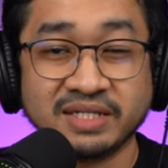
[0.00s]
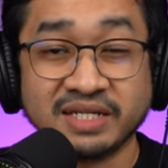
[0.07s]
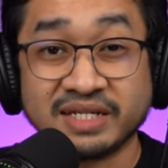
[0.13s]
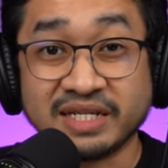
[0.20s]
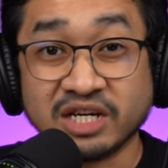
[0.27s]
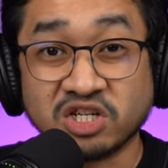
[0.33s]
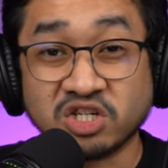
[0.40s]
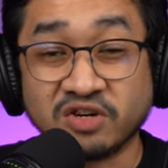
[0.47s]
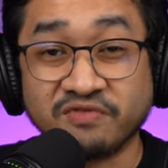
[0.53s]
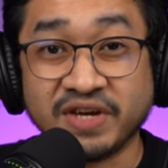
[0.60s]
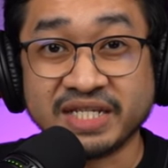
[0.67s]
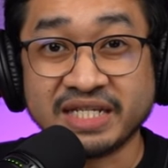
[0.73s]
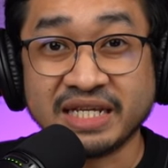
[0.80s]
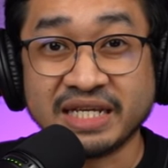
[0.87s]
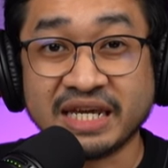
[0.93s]
The single-shot
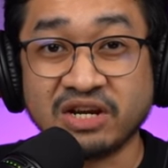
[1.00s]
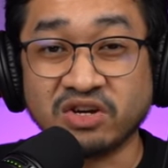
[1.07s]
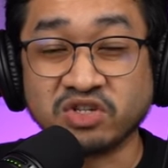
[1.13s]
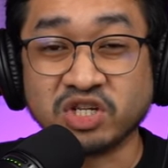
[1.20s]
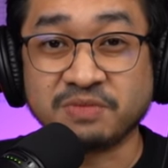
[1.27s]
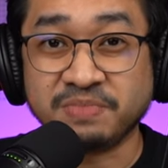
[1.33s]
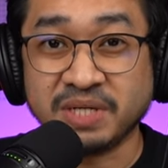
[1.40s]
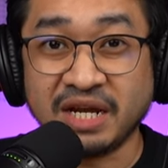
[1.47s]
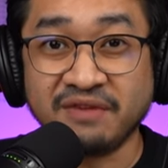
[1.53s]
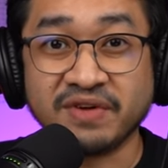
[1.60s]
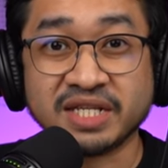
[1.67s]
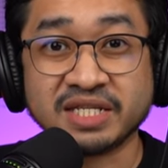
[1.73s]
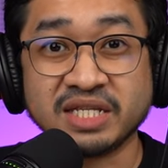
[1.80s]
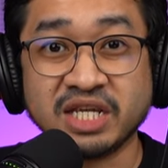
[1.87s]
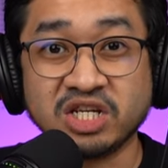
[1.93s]
vaccine can also speed up
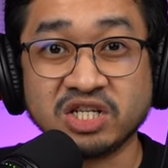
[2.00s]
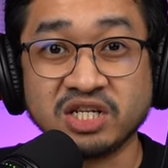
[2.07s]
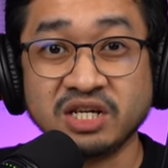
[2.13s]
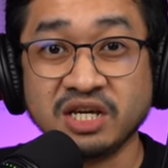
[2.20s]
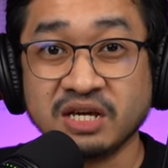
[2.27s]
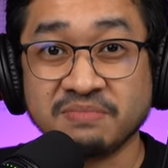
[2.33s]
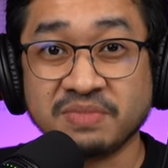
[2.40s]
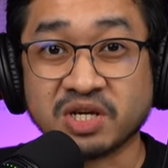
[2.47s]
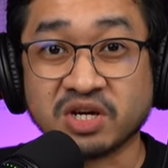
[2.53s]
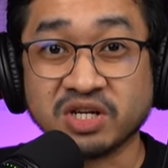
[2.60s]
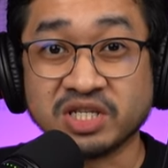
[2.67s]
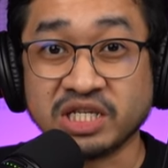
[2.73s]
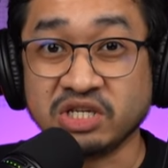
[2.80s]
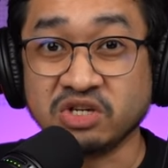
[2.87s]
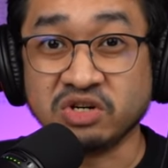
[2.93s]
vaccination
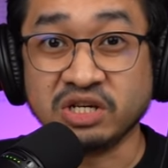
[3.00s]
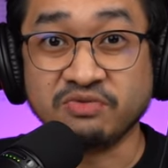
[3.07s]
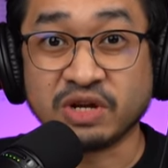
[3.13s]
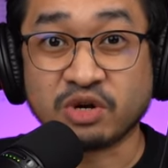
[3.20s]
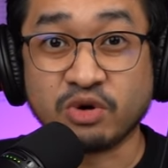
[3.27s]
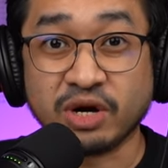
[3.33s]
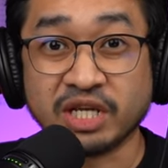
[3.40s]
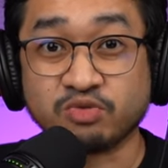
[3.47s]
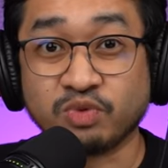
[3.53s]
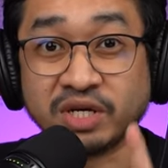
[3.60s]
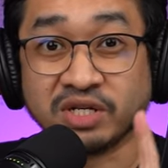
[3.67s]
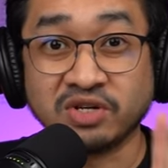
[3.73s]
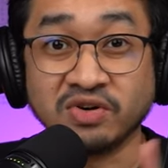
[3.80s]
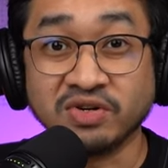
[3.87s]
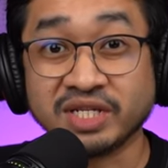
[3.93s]
because it only requires
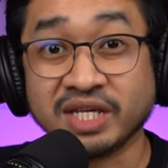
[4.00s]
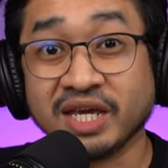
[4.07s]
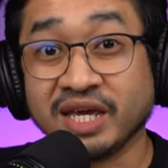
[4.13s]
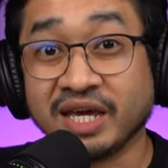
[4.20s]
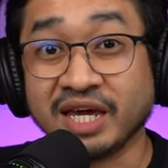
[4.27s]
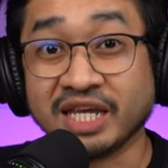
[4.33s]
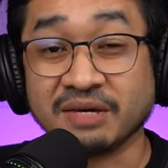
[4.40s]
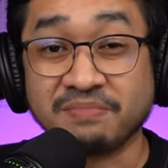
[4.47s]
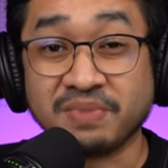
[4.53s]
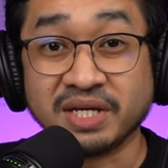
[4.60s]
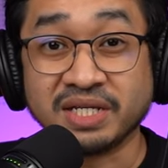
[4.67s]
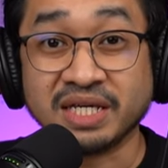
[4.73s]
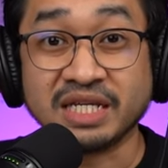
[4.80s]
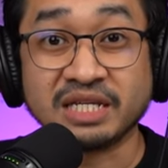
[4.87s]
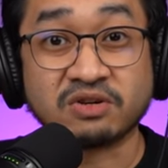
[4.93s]
one dose and the
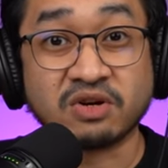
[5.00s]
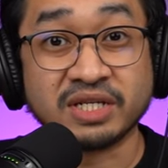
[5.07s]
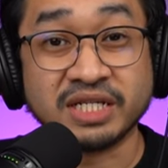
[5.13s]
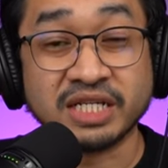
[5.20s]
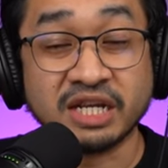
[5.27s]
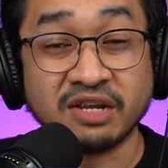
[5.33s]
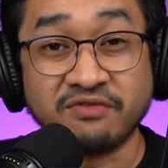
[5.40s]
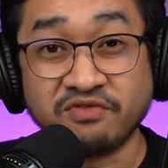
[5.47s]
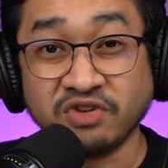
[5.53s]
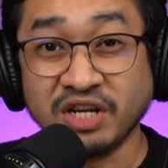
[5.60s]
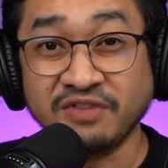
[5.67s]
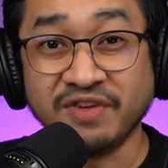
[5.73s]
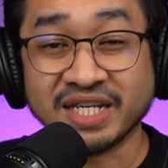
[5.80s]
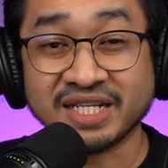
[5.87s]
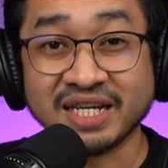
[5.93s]
person is considered
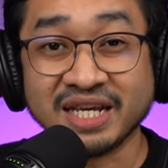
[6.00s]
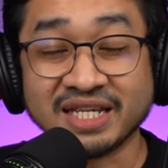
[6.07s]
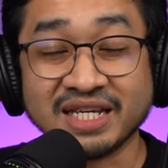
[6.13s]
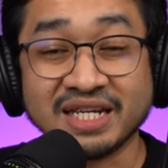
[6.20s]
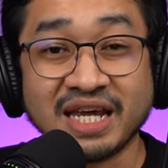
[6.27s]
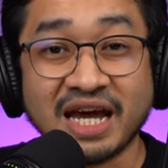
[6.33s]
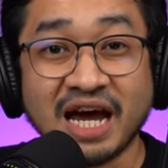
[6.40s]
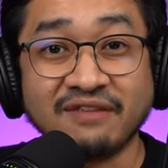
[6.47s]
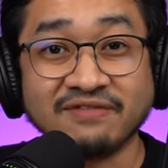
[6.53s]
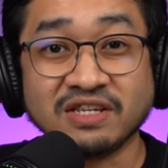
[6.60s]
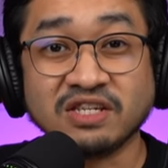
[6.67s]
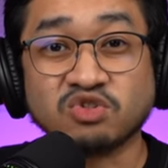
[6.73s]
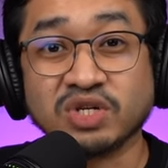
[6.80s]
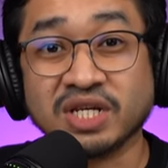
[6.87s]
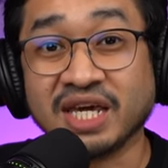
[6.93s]
fully vaccinated
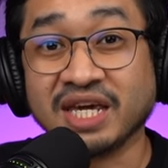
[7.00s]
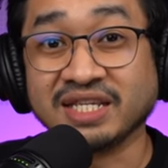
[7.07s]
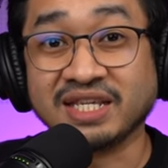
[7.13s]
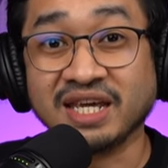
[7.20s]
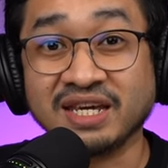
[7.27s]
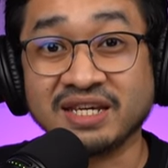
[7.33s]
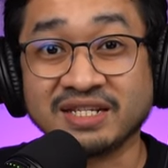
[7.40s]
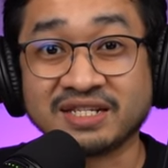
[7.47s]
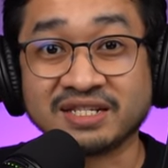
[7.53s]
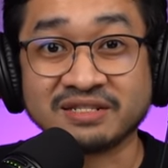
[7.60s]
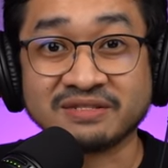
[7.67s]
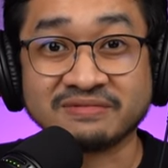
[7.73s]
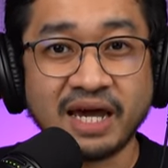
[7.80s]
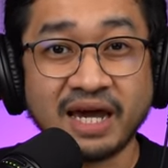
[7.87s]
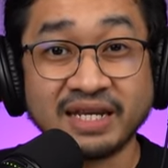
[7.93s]
after 28 days.
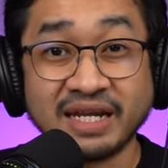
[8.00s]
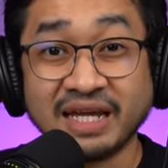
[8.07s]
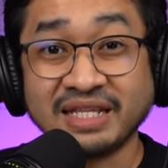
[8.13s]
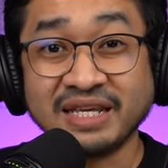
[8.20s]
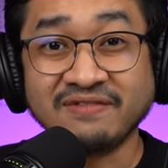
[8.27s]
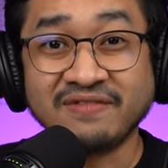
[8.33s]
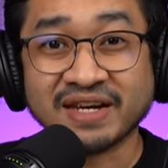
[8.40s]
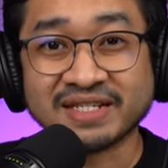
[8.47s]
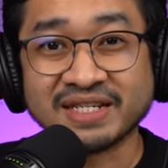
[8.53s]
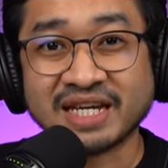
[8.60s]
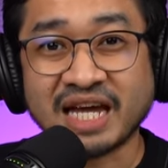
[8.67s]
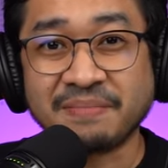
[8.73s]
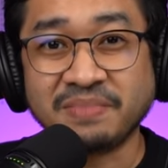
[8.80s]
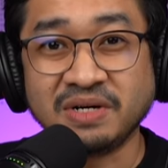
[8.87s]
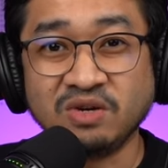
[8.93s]
An anti-vaxxer
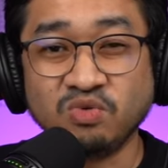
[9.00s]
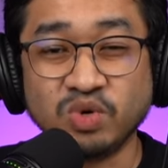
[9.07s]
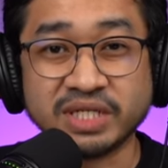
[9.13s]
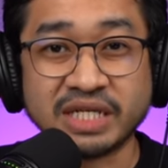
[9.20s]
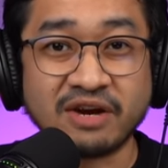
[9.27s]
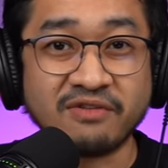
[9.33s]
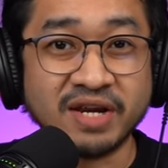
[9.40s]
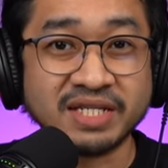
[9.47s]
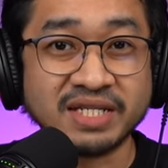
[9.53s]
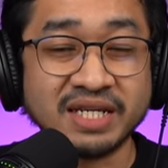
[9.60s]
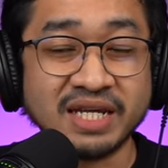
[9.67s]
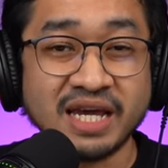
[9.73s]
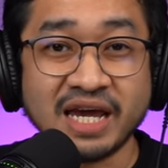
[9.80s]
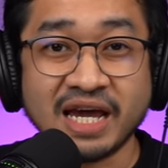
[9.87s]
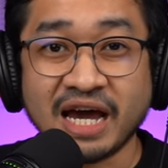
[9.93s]
couple was
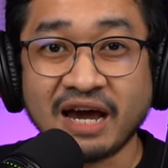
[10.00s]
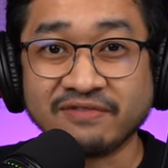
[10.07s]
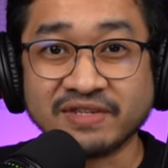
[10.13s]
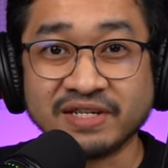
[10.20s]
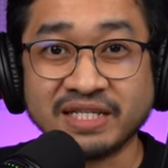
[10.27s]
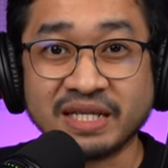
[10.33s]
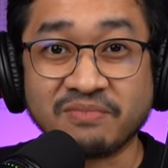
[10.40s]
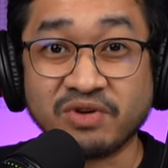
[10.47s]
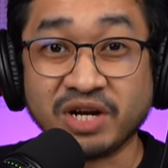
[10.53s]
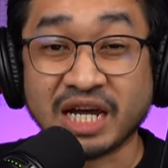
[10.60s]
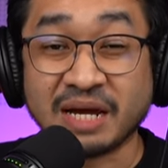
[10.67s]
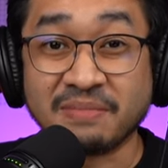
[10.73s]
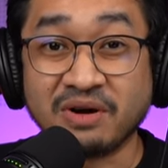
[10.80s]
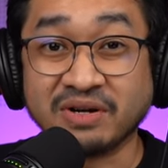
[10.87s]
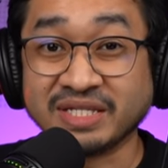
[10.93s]
arrested after they
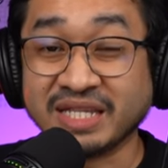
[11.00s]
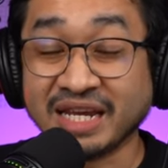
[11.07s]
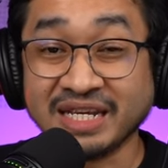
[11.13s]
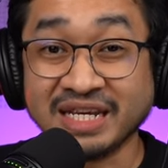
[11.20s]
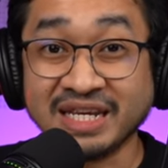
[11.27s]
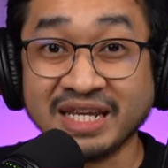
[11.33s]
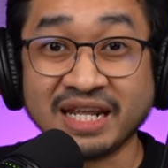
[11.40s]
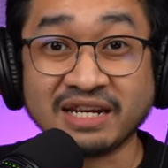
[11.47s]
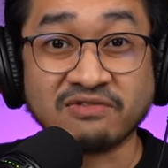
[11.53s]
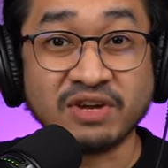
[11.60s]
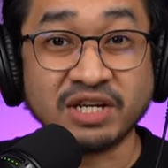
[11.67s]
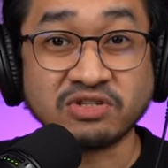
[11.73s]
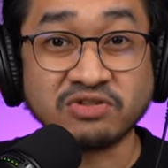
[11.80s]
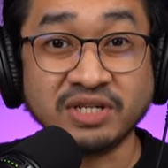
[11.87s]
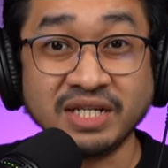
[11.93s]
bragged about dining in at a
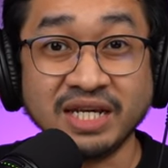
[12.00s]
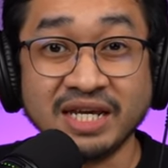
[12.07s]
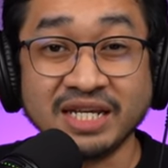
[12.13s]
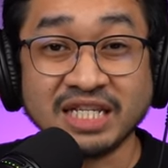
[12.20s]
restaurant